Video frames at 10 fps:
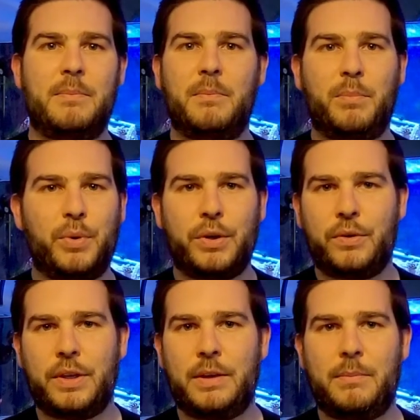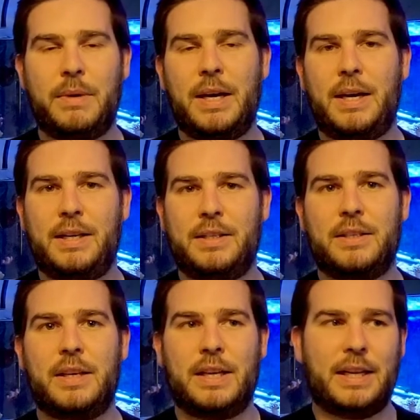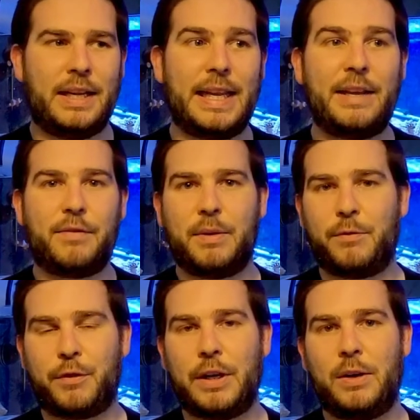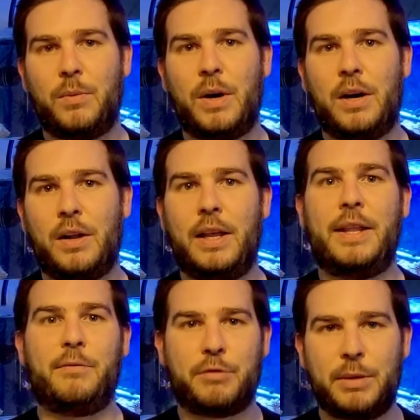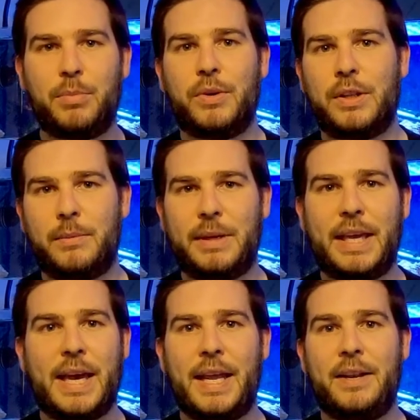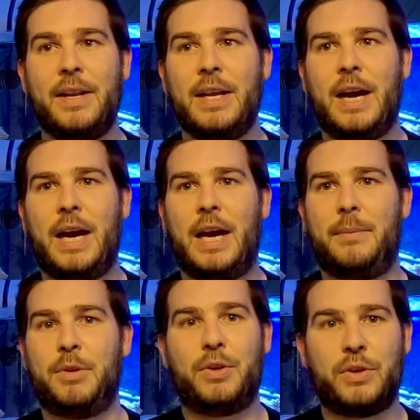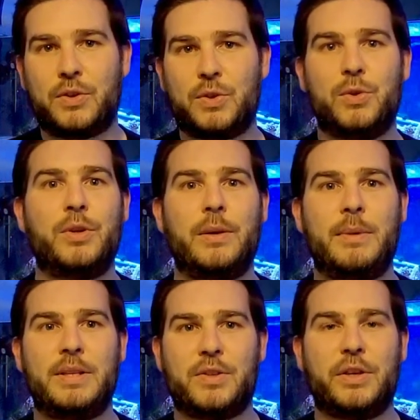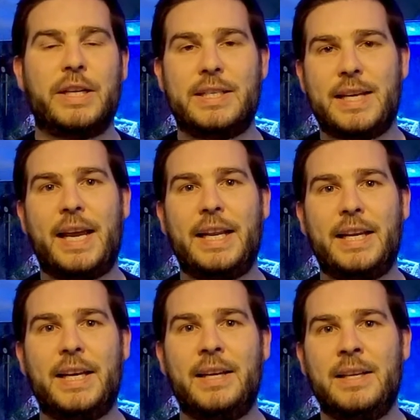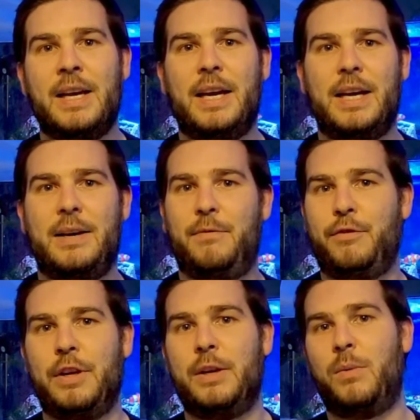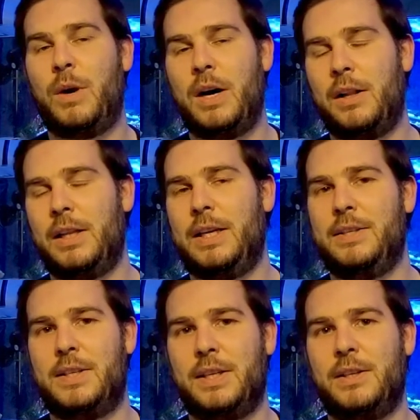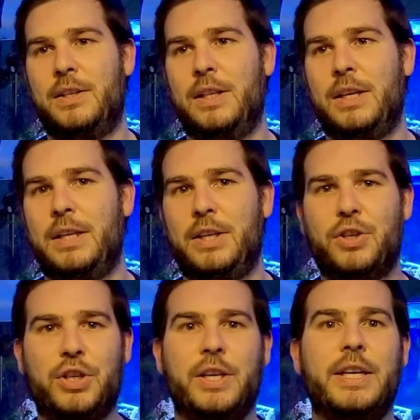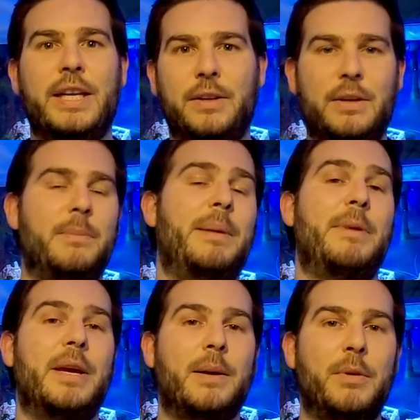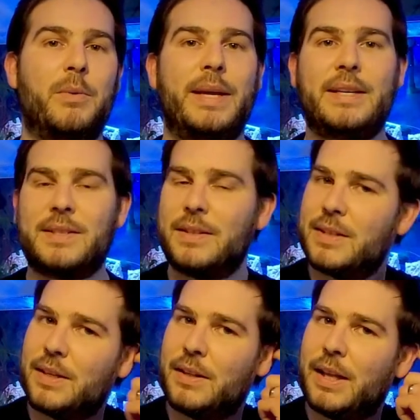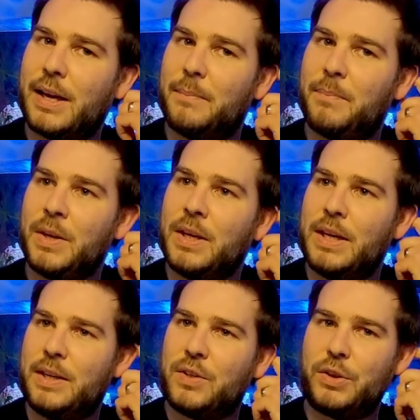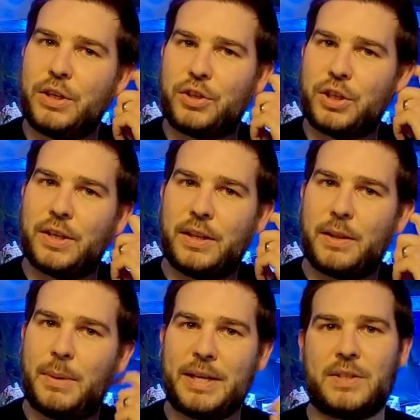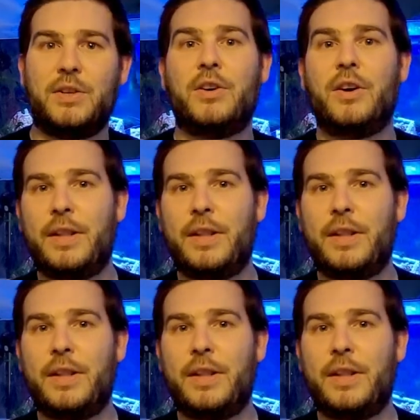boil them and then leave them for a little while and then reboil them again. You could store them into a container for a little while until you're sure, you know, like maybe a couple of weeks until you're sure that the pests are gone,